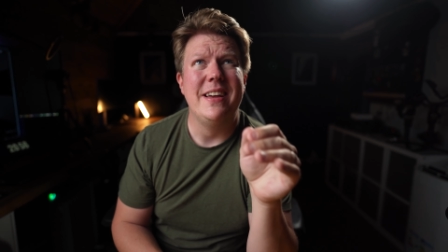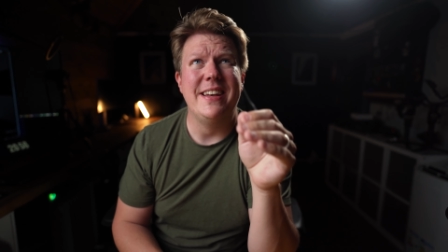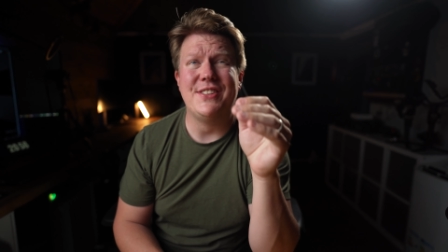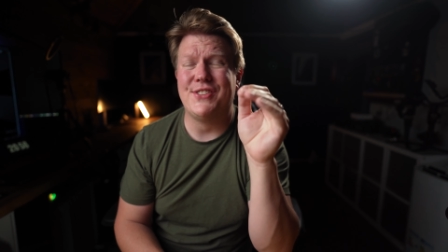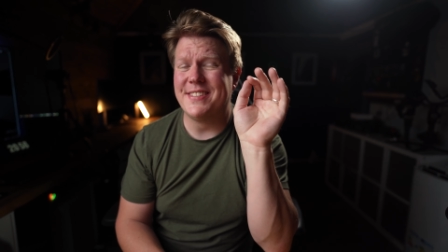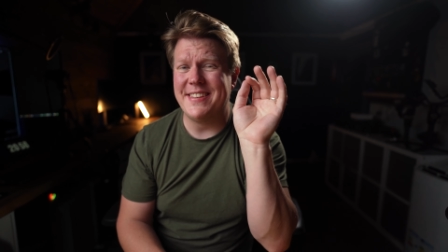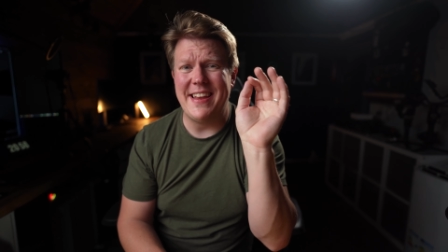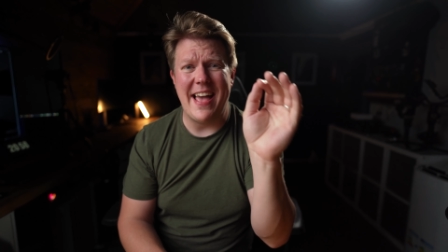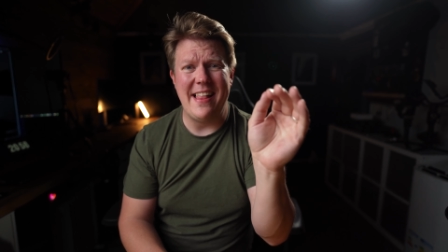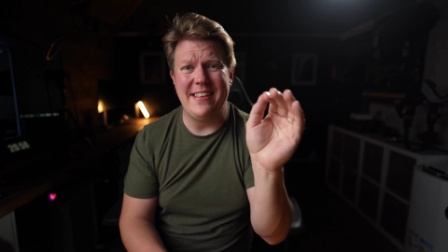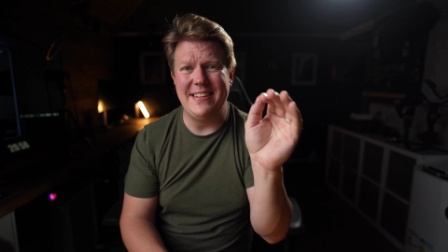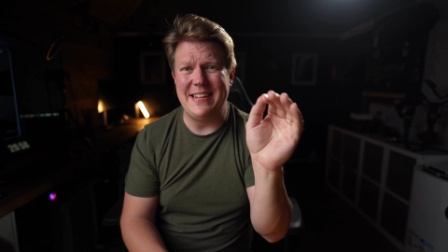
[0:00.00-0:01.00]
It's just an
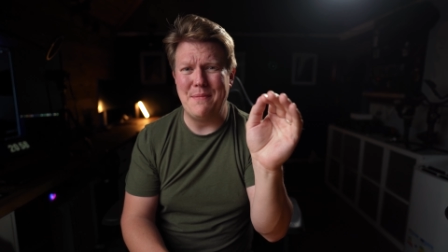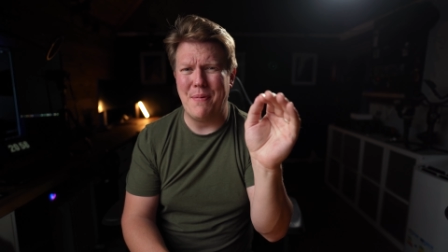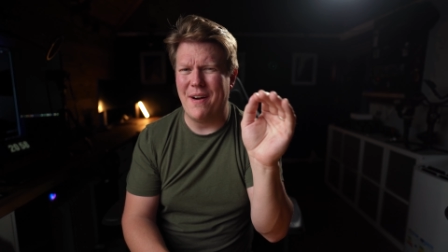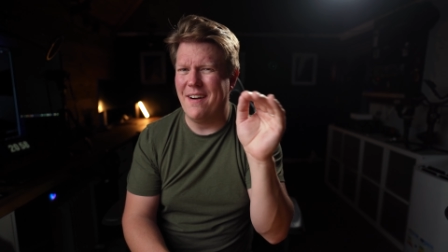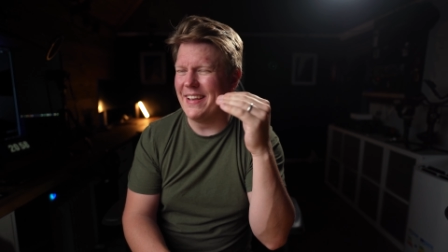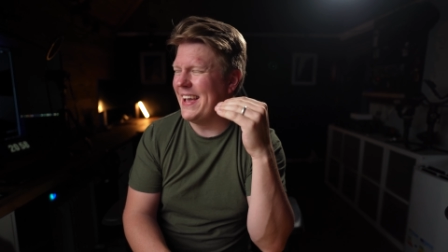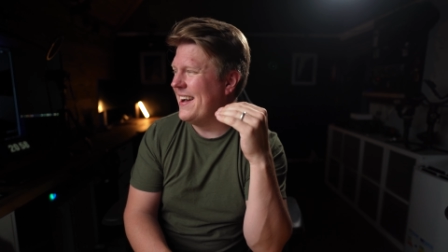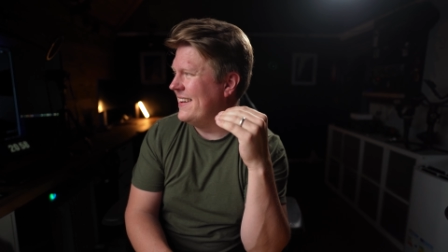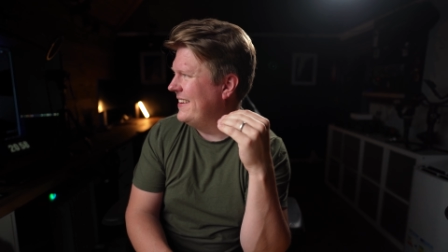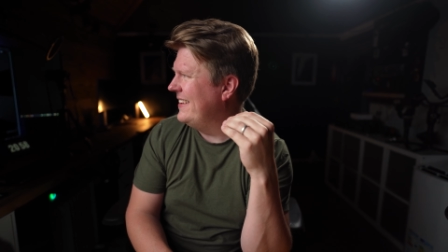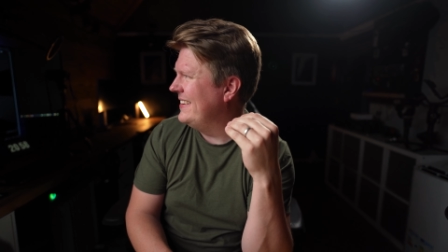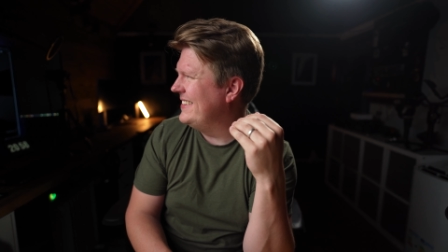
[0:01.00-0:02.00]
LED power
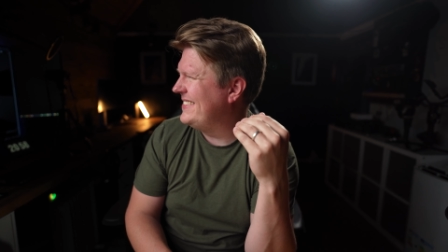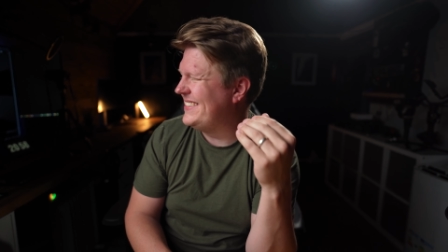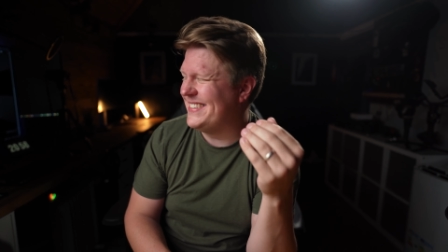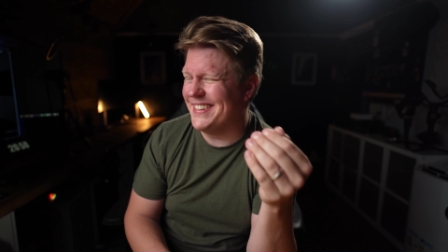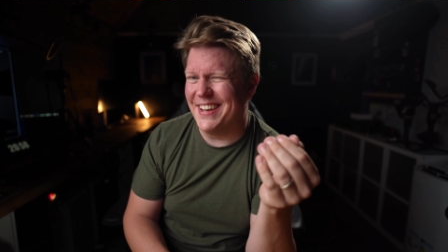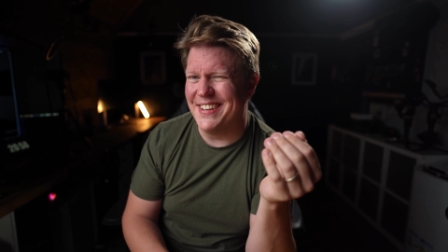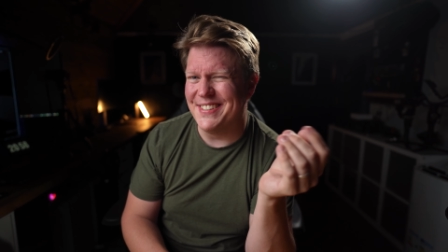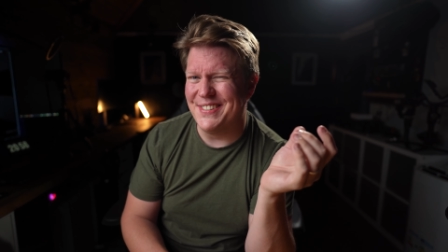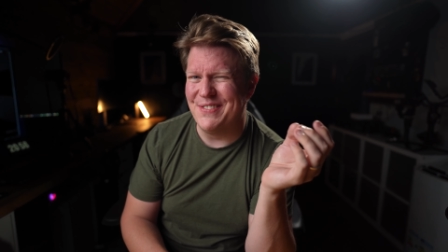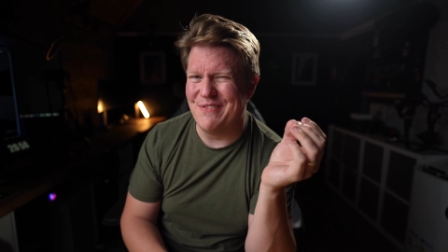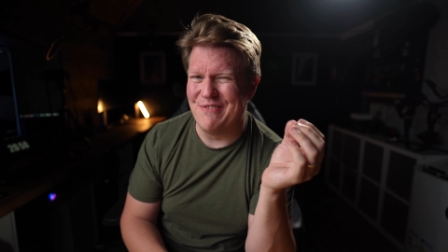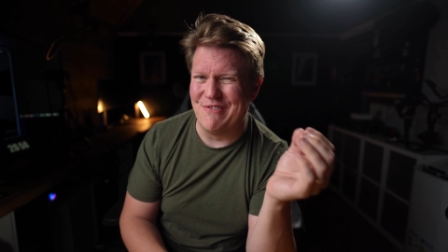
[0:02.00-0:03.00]
can, and it
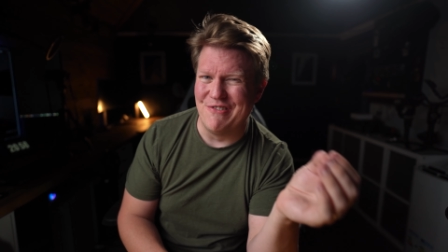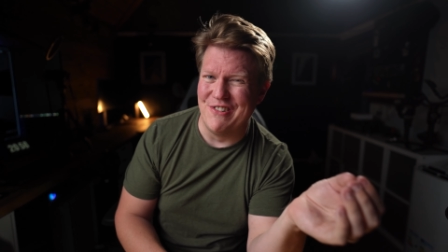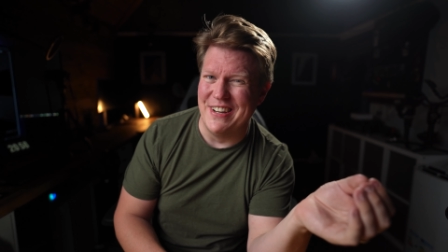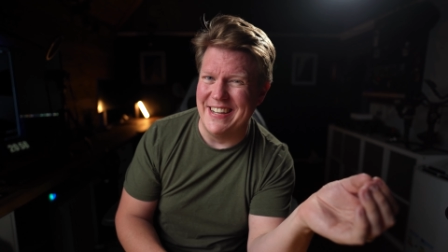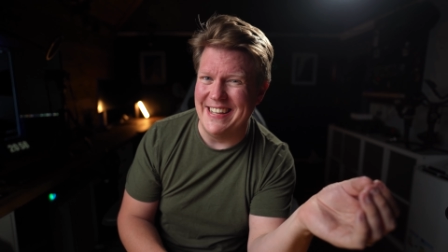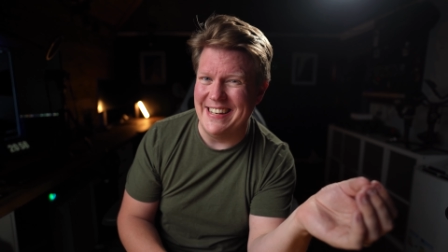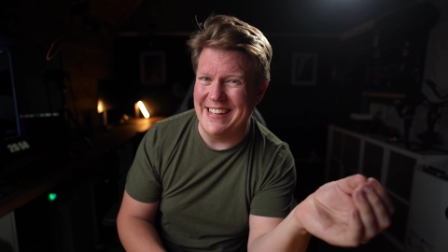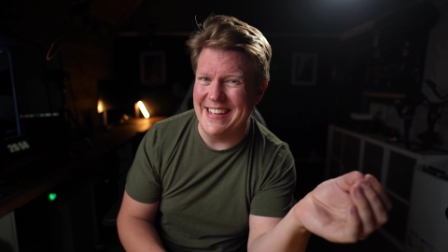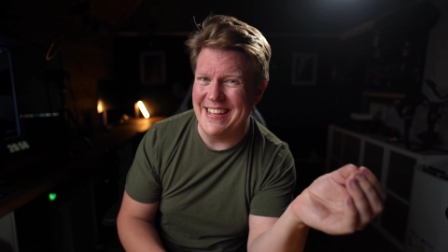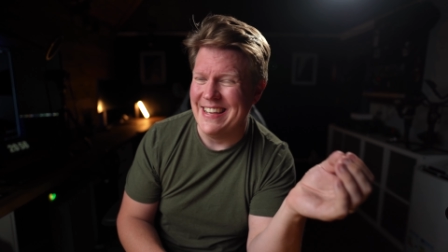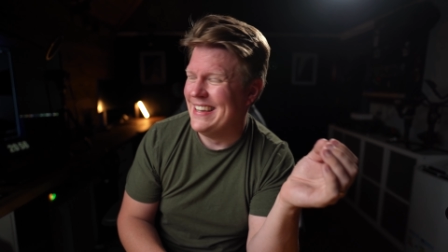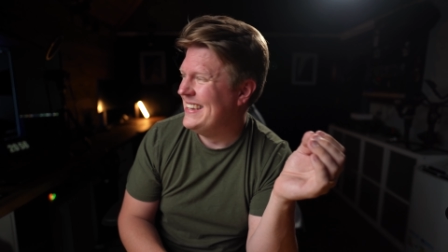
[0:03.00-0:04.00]
doesn't
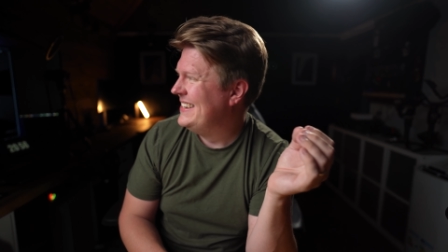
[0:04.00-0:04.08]
really